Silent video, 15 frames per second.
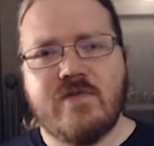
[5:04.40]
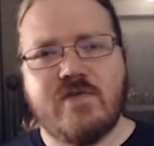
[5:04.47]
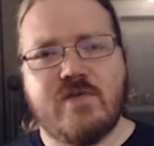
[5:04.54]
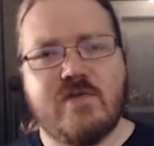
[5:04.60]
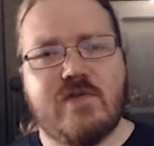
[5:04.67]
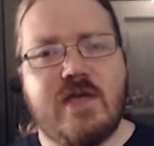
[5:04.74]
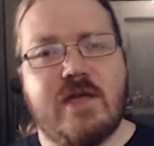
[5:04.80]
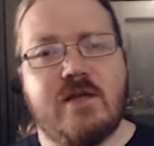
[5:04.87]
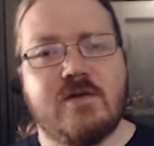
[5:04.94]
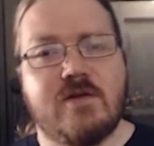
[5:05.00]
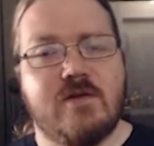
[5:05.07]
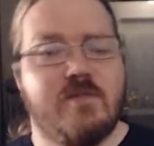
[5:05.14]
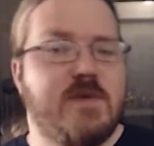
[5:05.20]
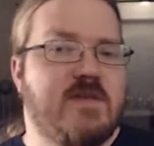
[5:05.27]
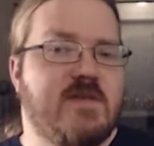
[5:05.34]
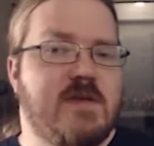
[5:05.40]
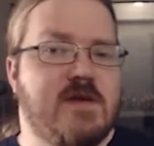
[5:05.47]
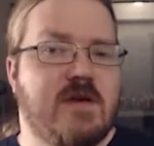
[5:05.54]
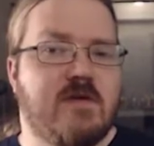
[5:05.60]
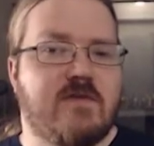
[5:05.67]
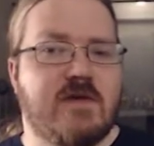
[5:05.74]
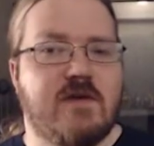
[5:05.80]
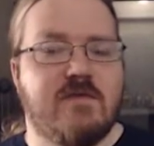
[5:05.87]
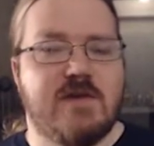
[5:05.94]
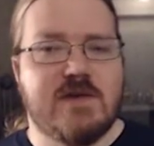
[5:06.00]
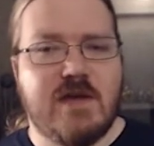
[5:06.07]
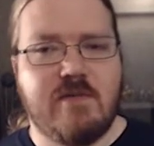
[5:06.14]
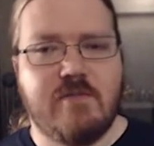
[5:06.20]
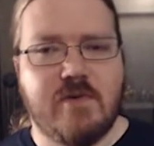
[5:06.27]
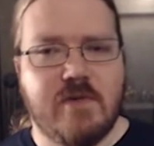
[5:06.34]
Susail could be seen outside the
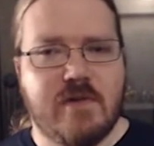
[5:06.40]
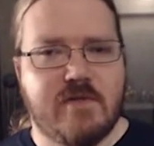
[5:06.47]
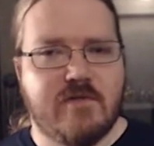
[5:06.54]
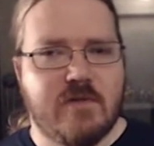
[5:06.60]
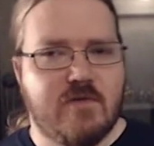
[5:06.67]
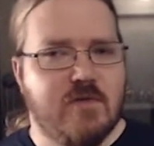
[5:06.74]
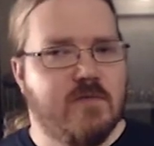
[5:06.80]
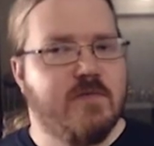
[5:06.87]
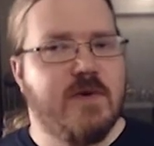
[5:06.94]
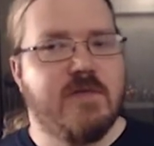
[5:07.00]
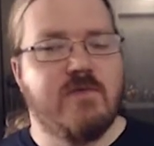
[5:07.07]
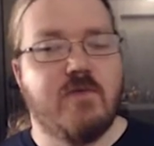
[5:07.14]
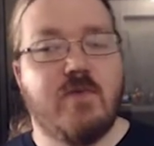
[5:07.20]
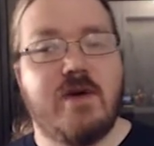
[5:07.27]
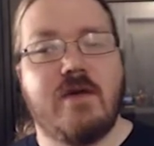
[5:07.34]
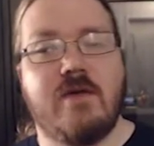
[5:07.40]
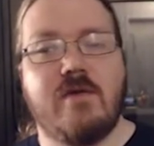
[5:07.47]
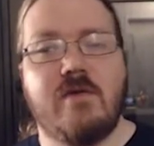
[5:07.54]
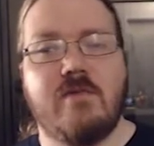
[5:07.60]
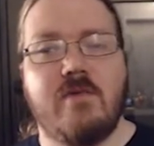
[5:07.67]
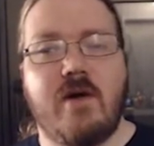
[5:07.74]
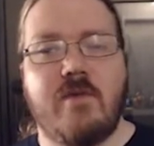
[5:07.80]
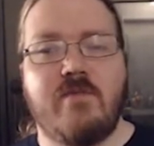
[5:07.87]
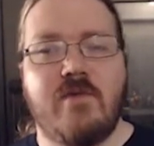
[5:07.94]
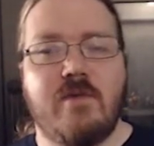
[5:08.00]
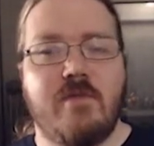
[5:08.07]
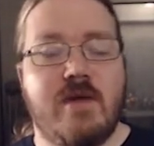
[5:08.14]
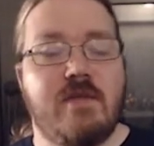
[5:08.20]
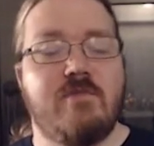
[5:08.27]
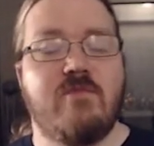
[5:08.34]
temple as the group made their way up the
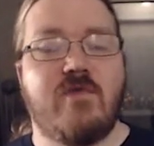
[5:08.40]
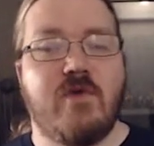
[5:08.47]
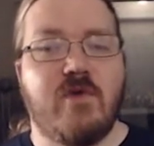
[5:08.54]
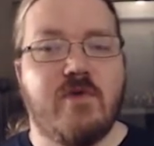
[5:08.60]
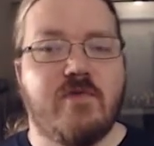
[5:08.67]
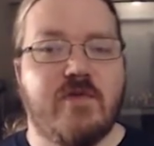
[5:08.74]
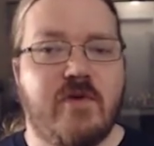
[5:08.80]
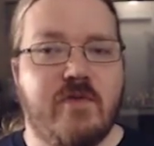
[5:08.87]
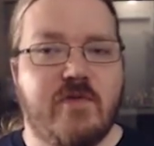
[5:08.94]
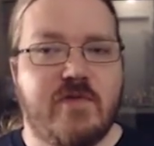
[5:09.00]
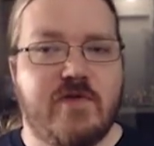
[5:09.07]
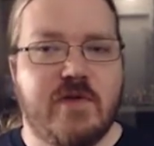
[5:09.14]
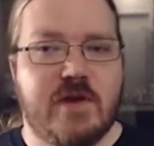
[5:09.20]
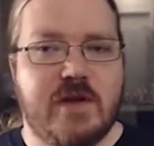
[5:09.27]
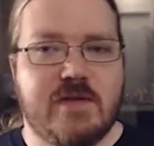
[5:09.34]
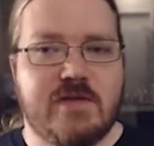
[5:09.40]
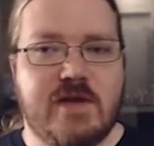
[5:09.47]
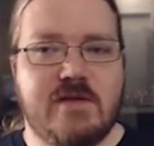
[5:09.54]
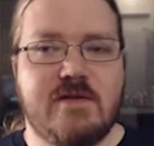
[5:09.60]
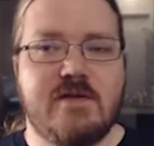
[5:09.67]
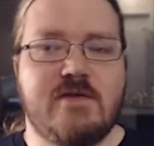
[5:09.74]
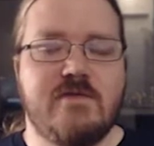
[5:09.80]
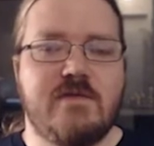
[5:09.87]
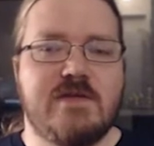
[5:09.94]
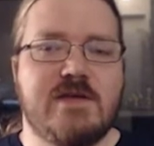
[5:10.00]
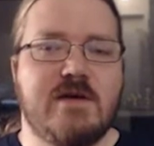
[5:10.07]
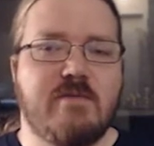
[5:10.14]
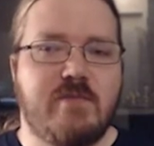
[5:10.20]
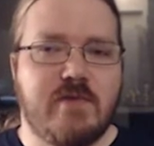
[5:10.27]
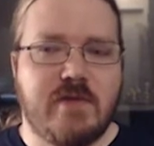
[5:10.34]
main thoroughfare of the city, tending to the
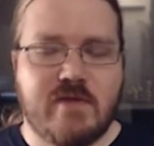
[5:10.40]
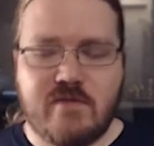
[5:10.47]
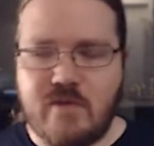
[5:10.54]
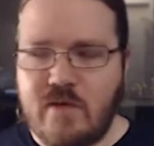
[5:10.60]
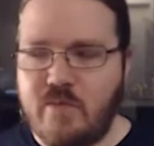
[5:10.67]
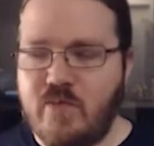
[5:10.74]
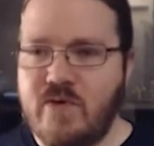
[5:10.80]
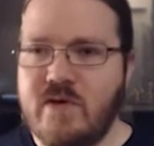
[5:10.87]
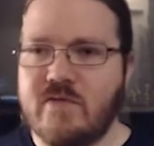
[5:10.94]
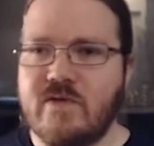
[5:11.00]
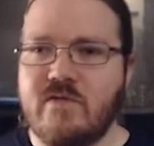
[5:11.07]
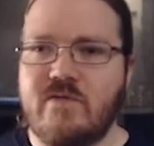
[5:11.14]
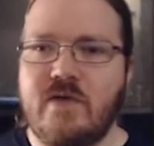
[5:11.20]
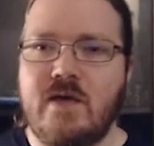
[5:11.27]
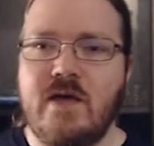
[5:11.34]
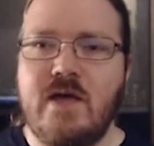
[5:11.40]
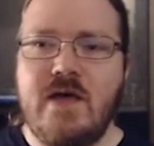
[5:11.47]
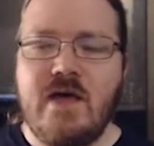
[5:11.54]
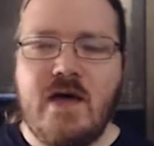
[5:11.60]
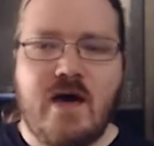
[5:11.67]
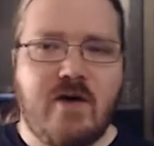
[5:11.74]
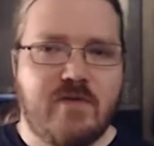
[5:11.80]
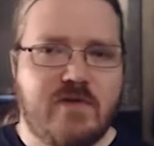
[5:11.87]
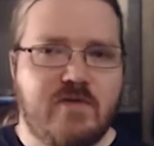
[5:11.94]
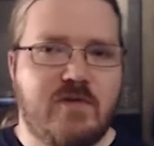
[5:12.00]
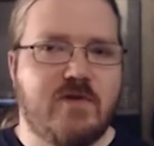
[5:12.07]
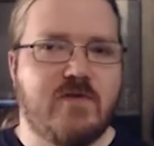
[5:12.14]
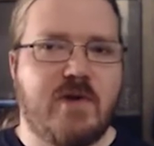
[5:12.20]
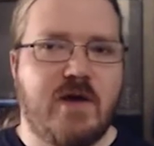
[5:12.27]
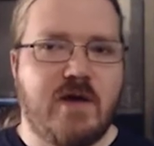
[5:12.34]
temple as the priest of the House of
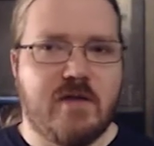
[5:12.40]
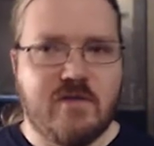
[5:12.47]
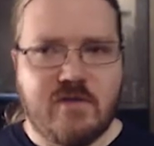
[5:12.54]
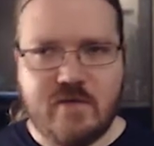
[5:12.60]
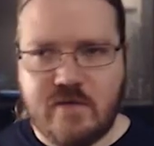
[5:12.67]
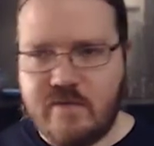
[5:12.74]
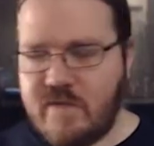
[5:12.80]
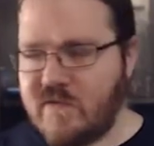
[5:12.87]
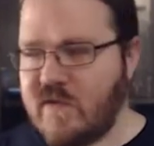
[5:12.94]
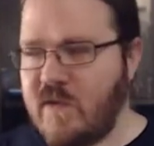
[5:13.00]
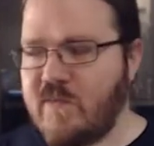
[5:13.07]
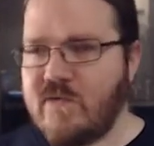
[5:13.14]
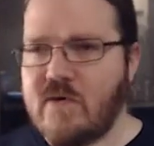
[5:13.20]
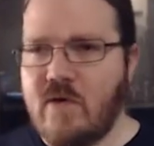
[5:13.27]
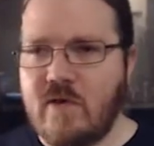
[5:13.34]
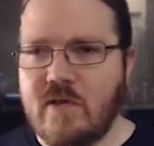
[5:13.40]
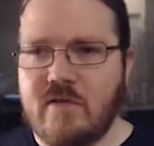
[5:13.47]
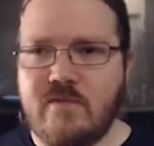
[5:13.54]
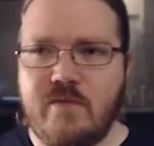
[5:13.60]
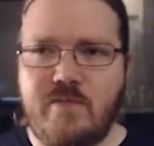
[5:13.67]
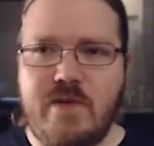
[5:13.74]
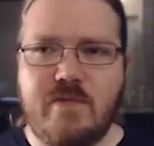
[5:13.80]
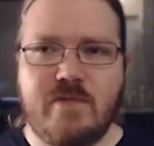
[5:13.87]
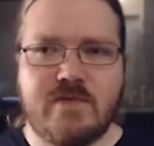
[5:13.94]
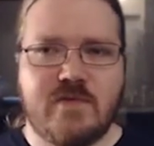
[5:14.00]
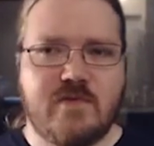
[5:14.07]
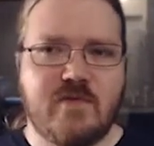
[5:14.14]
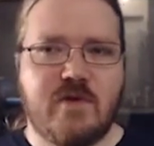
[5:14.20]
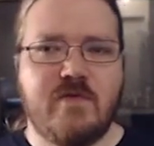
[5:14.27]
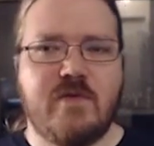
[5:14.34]
the Triad stood on the steps calling the people
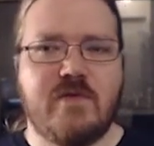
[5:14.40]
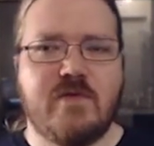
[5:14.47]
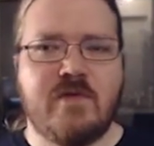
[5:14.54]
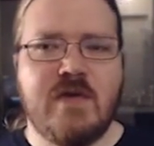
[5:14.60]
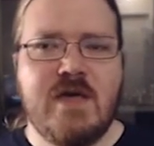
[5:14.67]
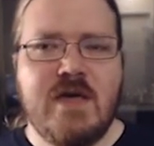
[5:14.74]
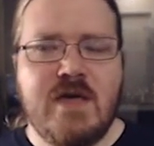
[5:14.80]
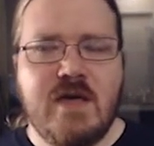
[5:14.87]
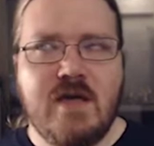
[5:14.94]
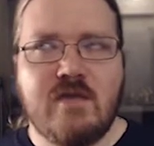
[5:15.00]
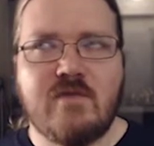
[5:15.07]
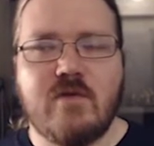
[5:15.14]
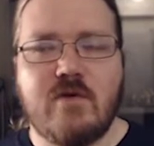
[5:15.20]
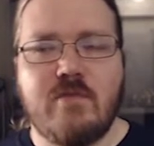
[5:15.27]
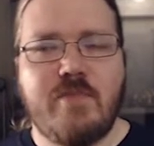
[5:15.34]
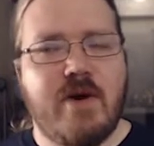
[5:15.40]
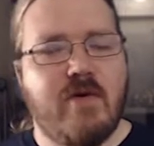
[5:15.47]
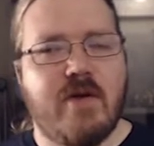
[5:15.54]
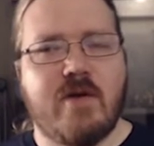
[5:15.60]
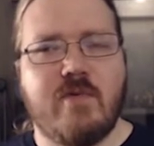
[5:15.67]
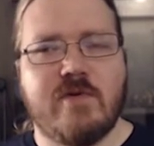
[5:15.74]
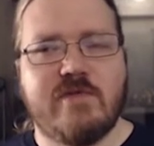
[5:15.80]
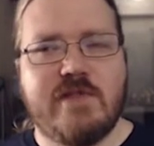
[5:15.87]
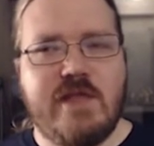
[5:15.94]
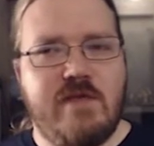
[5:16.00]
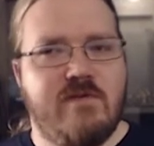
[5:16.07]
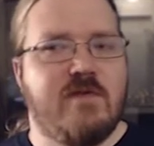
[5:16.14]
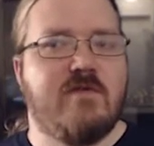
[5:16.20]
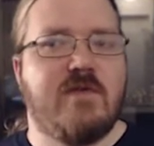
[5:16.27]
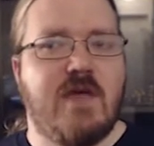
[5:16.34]
to service. Sir Beric was
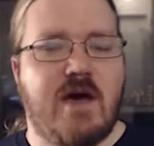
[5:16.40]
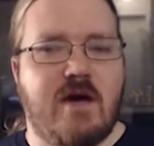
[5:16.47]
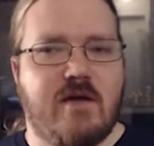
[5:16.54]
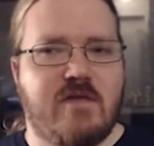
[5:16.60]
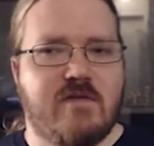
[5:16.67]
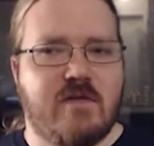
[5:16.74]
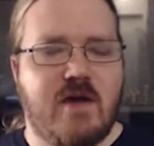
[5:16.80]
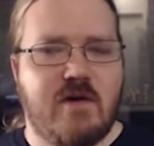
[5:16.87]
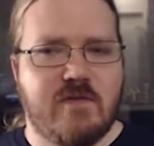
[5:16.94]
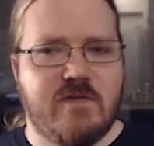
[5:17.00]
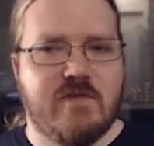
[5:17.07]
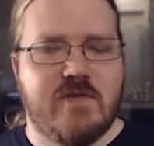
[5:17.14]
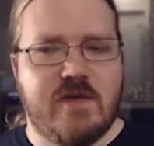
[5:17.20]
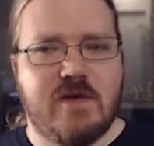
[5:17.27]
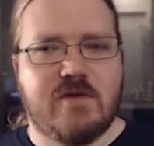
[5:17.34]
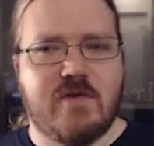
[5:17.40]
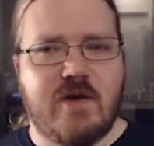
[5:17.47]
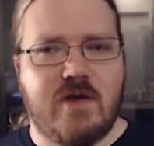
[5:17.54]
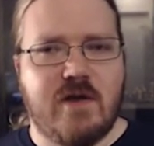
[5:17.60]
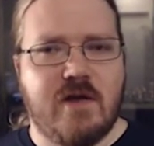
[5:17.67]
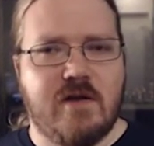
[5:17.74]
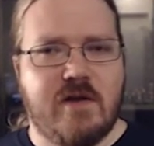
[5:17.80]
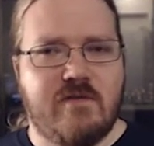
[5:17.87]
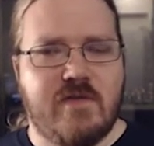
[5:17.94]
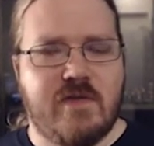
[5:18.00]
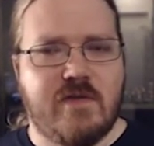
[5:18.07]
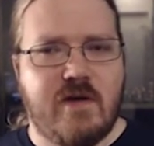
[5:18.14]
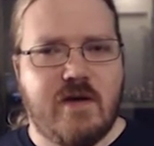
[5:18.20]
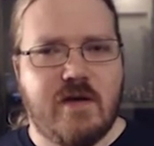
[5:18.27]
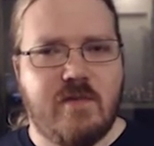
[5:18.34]
leaving the House of the Triad at the
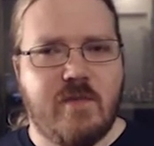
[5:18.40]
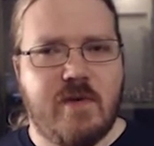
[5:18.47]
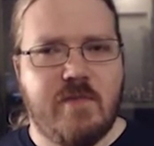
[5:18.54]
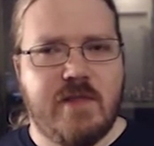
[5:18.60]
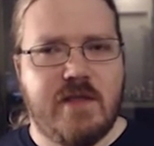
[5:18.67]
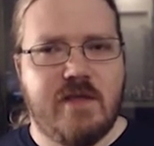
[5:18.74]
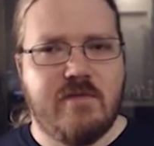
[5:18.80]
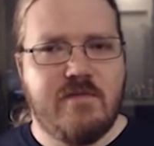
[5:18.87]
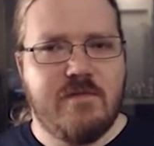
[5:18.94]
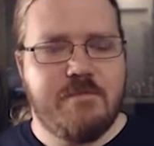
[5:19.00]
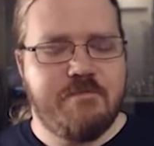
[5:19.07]
time, I believe.